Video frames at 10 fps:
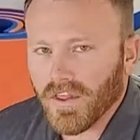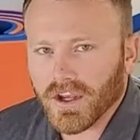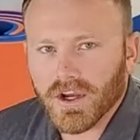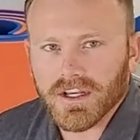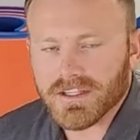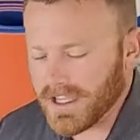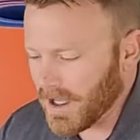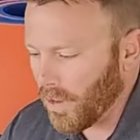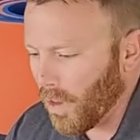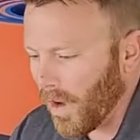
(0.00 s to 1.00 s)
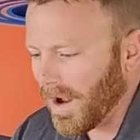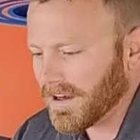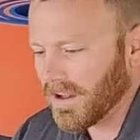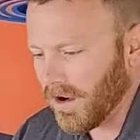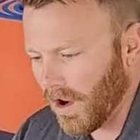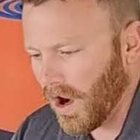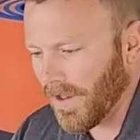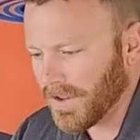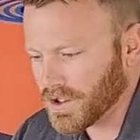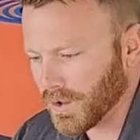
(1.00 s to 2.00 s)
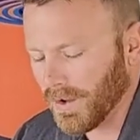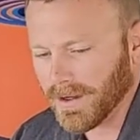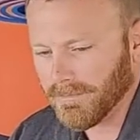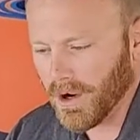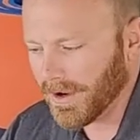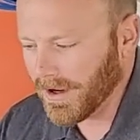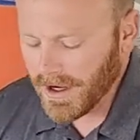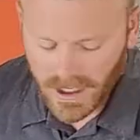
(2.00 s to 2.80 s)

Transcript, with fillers: the goodies that you want on the trolling motor.